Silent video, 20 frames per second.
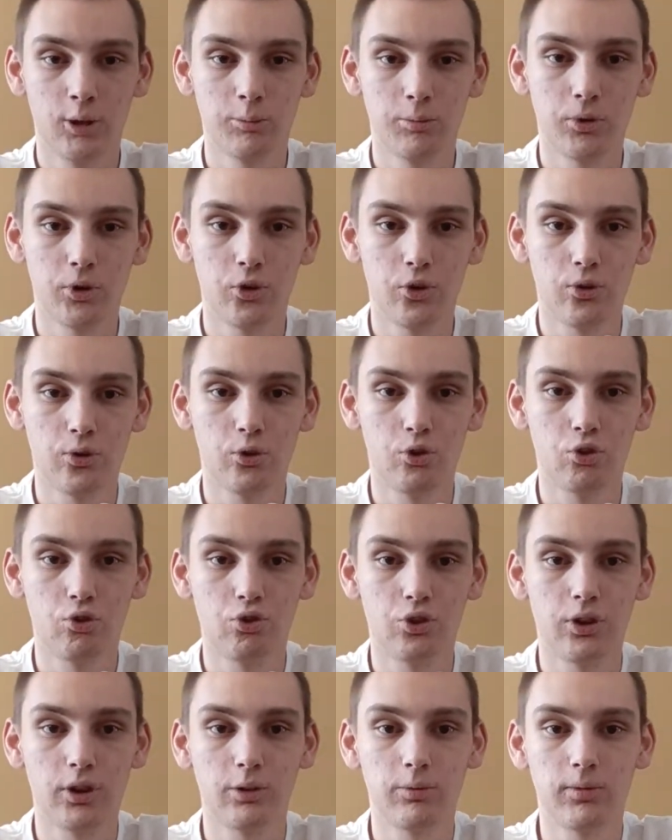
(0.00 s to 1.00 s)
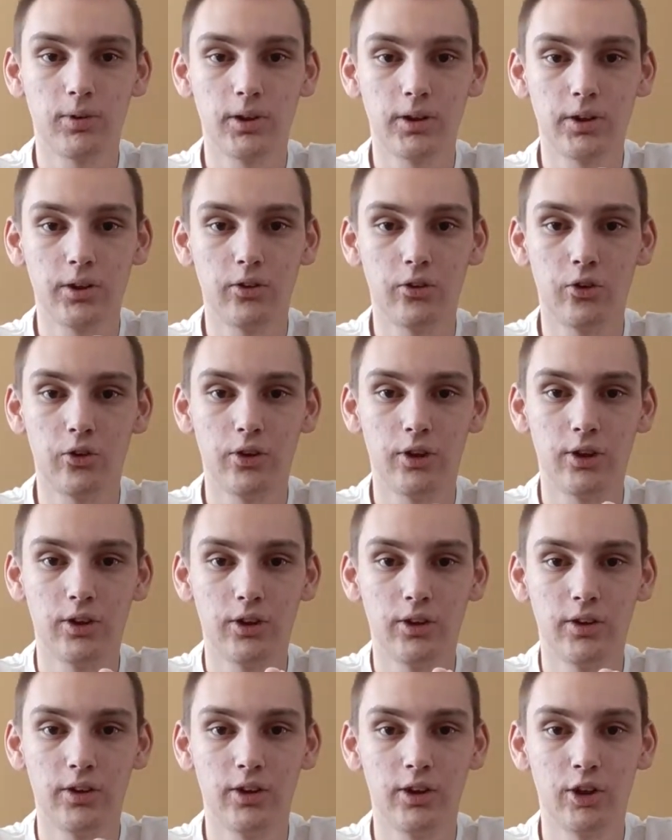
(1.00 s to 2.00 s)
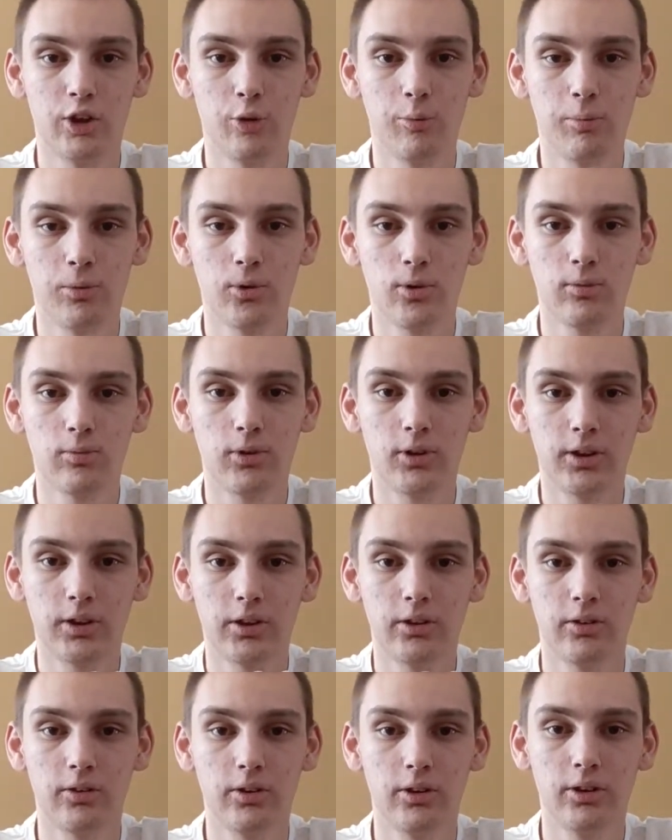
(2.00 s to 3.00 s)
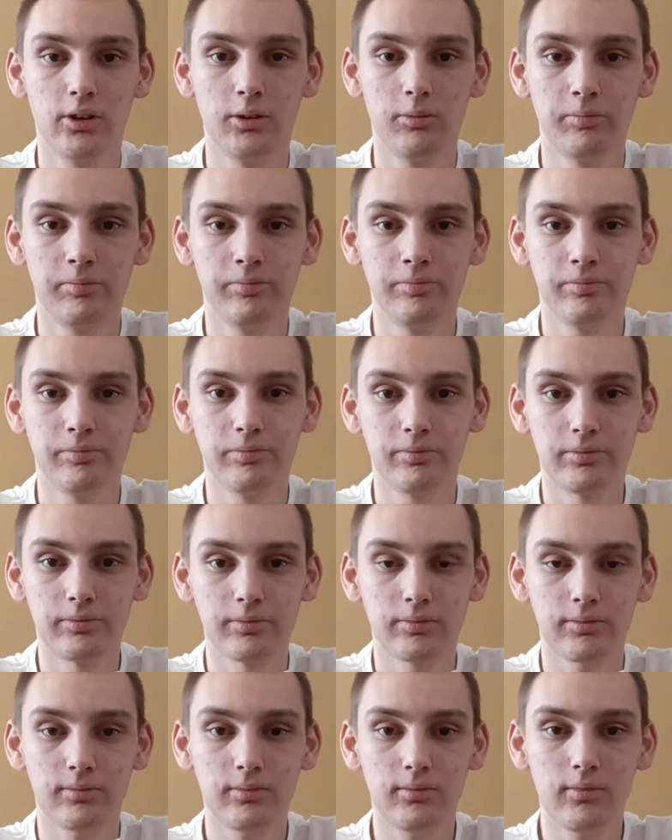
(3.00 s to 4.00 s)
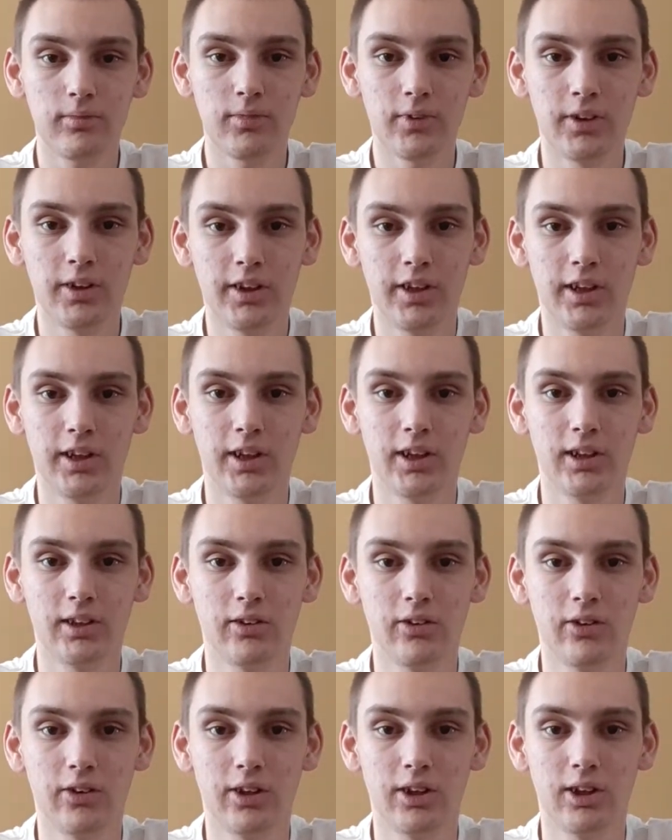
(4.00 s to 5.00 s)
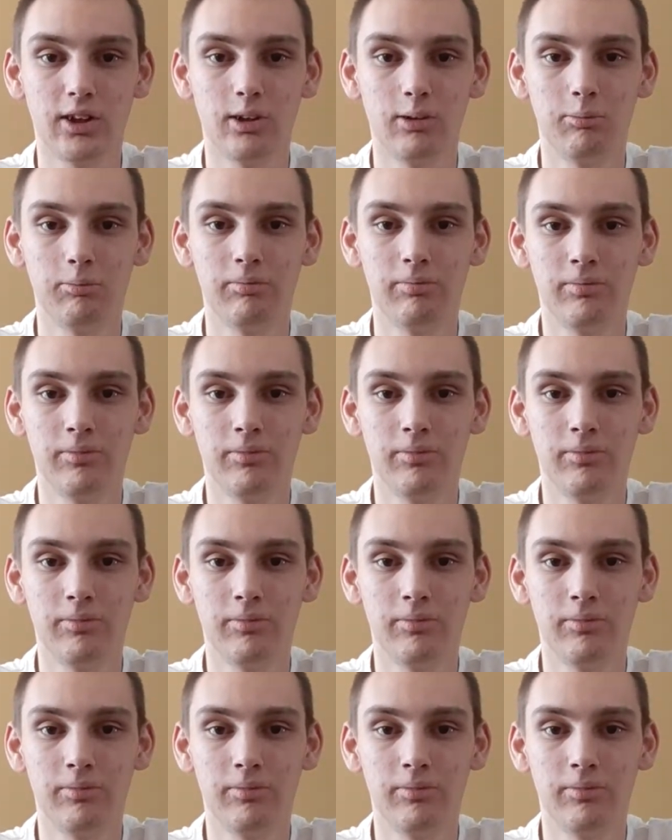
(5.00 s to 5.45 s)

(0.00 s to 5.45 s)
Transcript: Plus, there's a Johnny Rockets in the boardwalk area, and of